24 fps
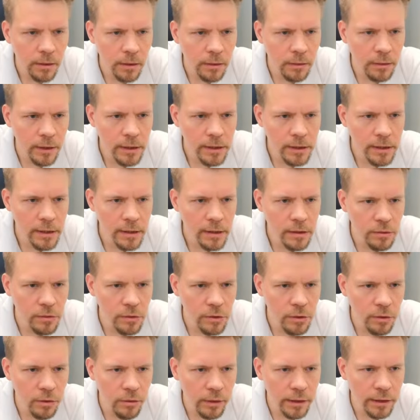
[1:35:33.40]
this is
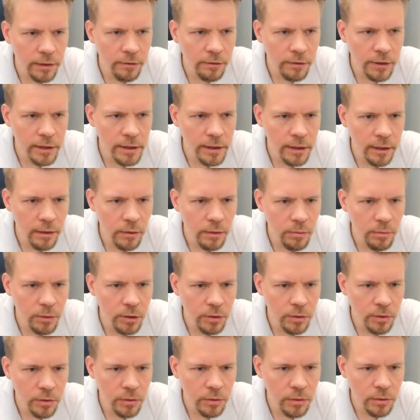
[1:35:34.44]
also an interesting option.